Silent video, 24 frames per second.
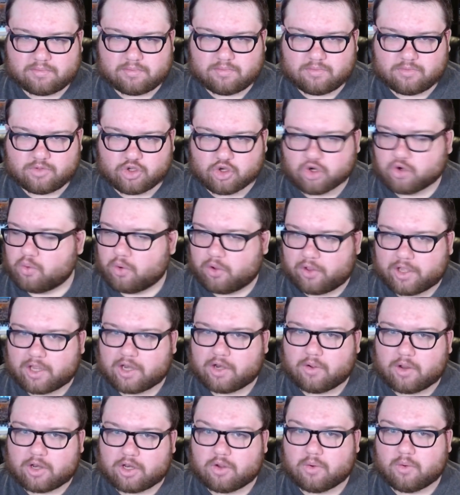you're really into
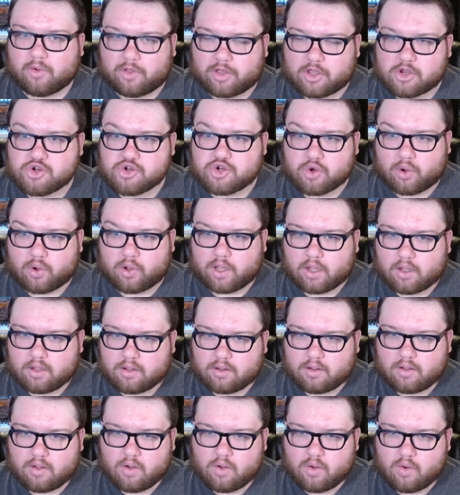it and you really enjoy
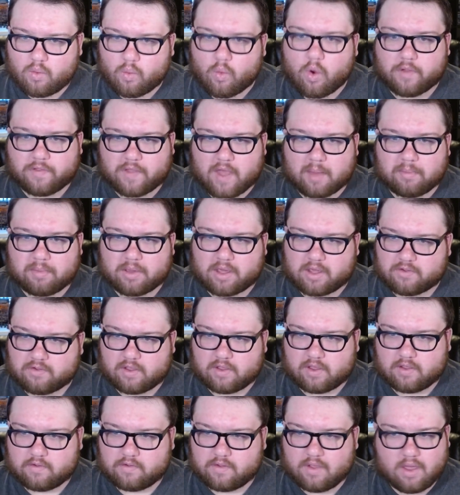what that piece
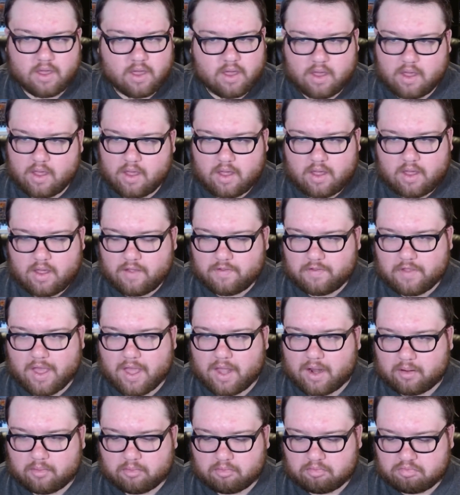is,
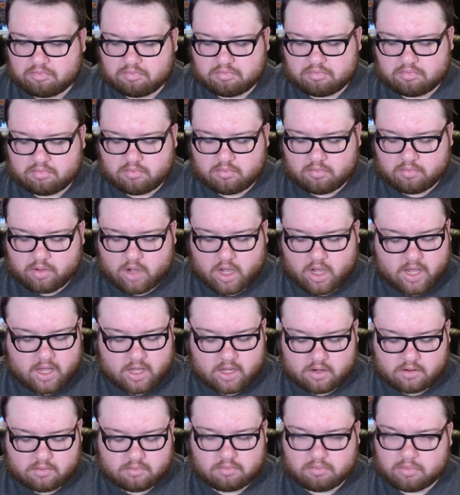then buy it,
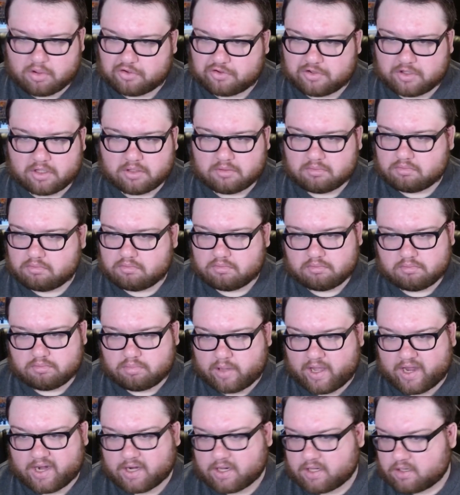build it,
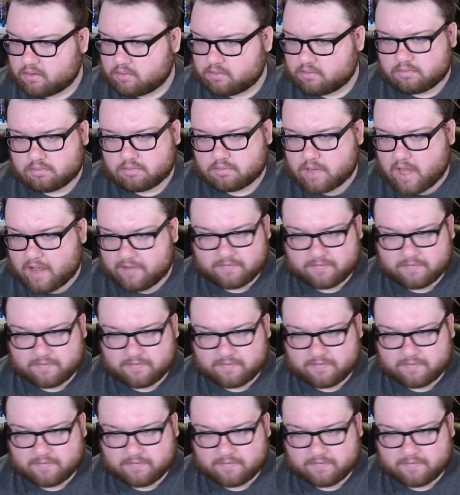paint it, have